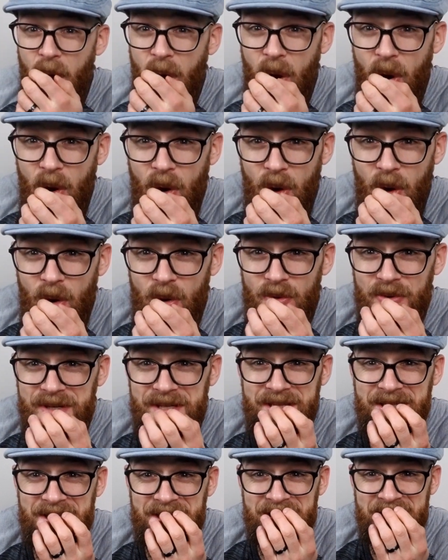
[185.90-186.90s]
"Oh
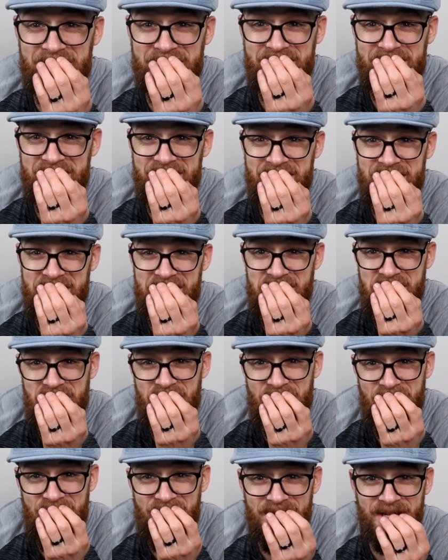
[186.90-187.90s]

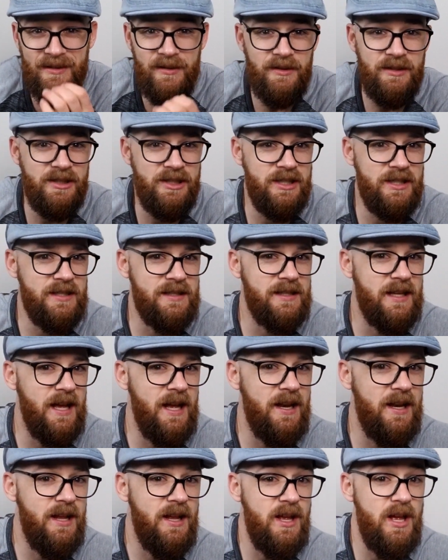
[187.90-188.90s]
dear," she
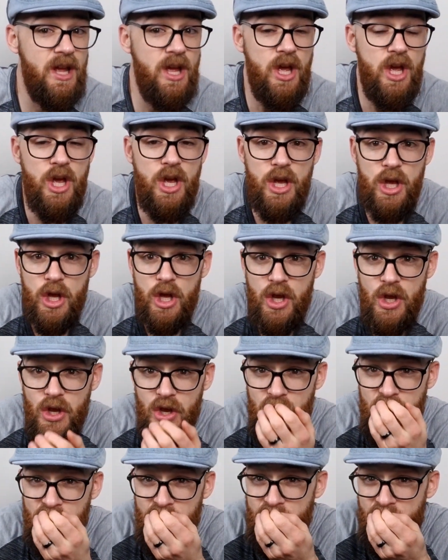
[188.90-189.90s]
said.
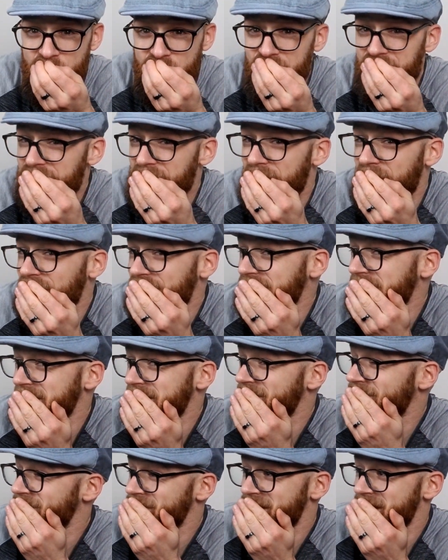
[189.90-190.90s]
"You don't
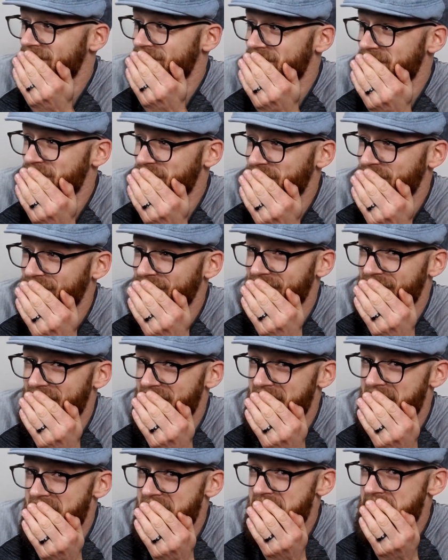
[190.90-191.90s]
even have a
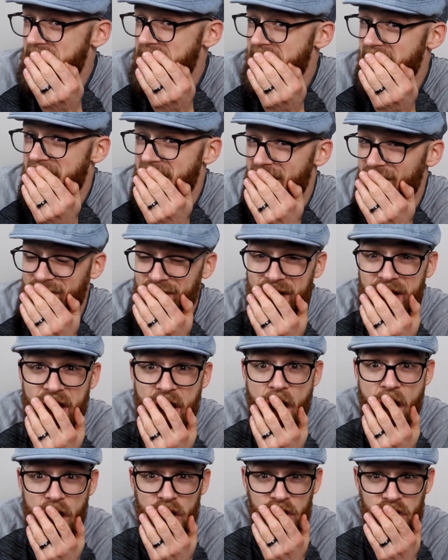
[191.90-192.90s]
plan now,
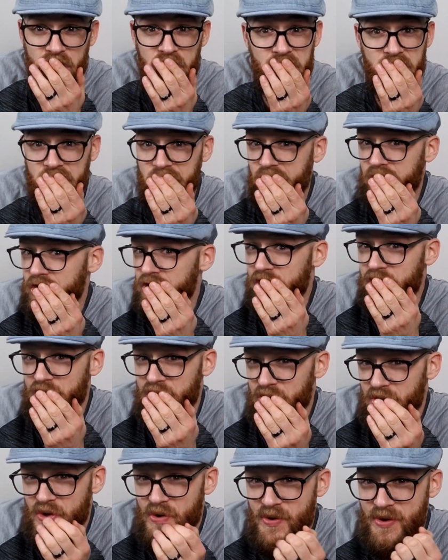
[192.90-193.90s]

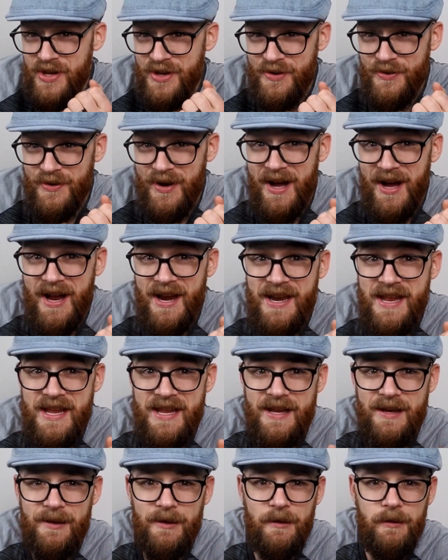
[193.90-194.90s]
do you,
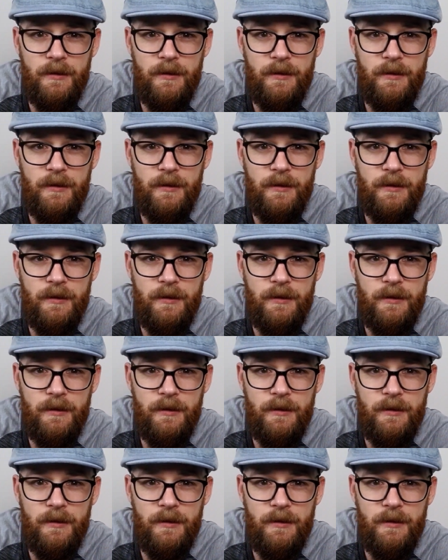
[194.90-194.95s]
honey?